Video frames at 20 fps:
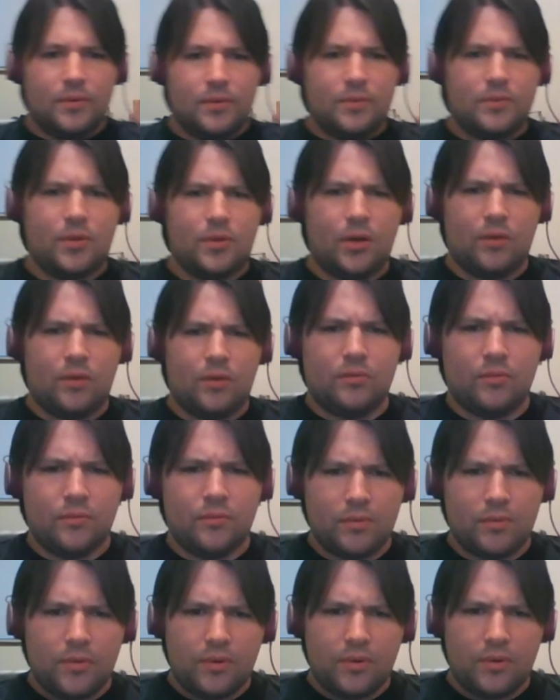No.
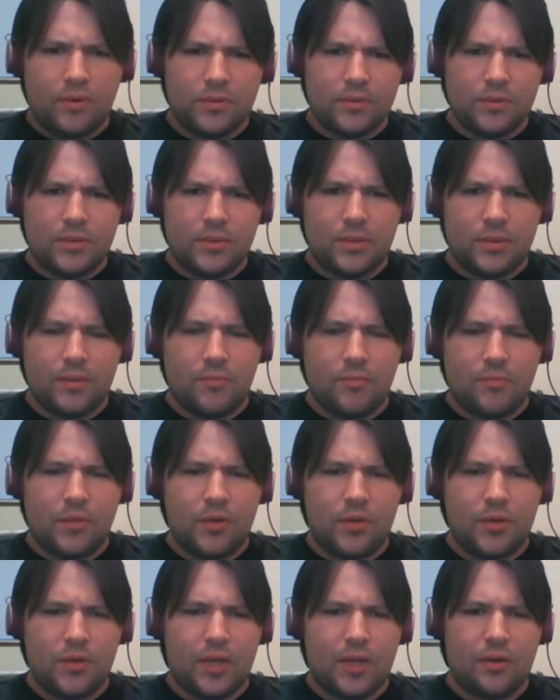Oh,
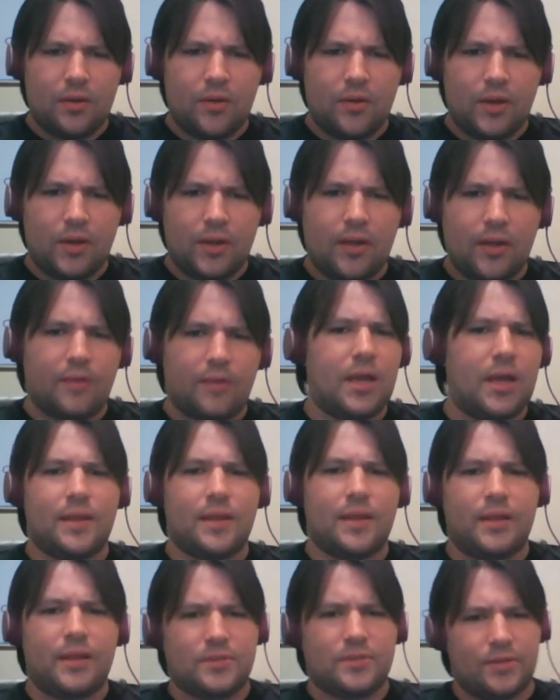mute again. Okay, there.
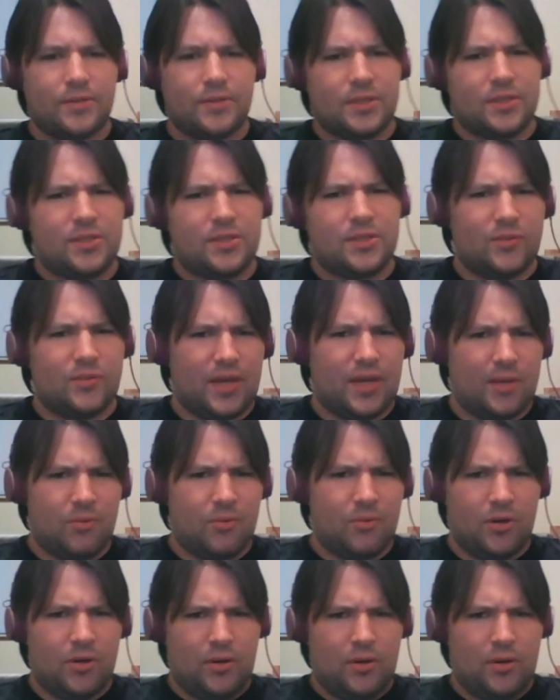Yeah. So it's you, Cameron.